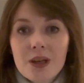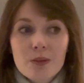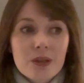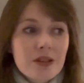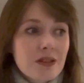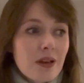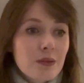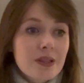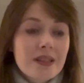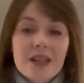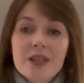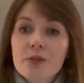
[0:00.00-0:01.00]
Because I was
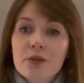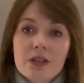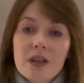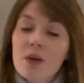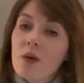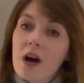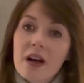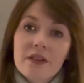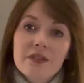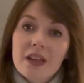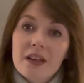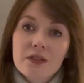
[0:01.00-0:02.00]
desperate to know what
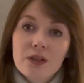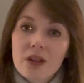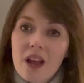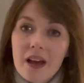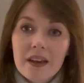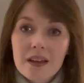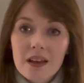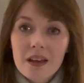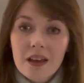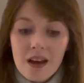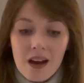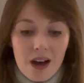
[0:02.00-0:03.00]
IVF looked like.
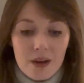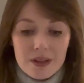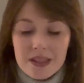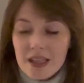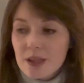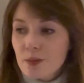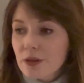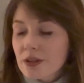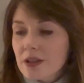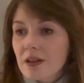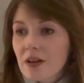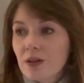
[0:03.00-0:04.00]
I was desperate
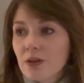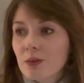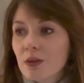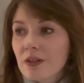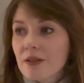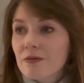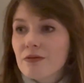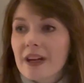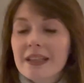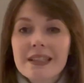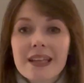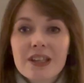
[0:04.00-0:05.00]
to know what the
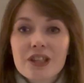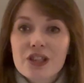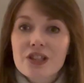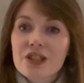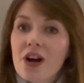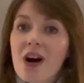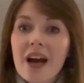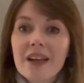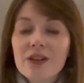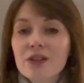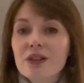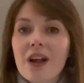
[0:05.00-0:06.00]
radiation dye
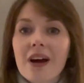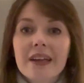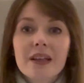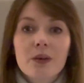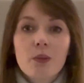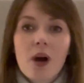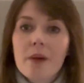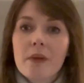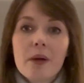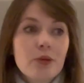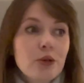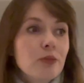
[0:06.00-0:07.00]
looked like. Why
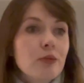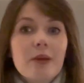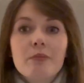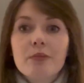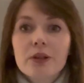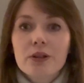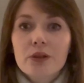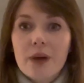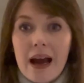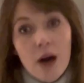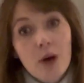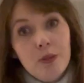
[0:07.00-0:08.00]
my boob went blue.
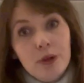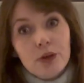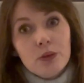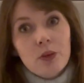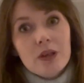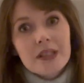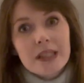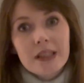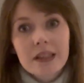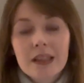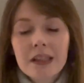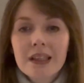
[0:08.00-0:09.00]
How blue was it?
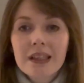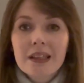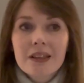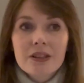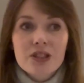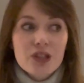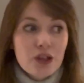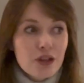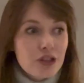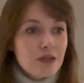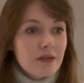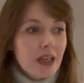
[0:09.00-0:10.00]

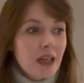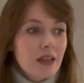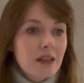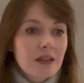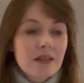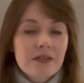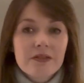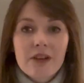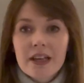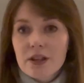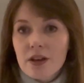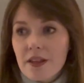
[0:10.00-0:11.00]
Surgery,
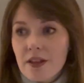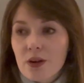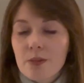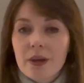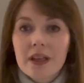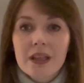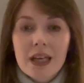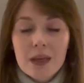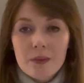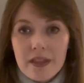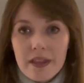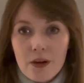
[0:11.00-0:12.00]
radiotherapy,
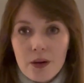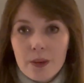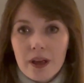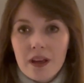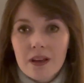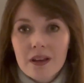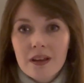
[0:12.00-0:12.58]
chemotherapy.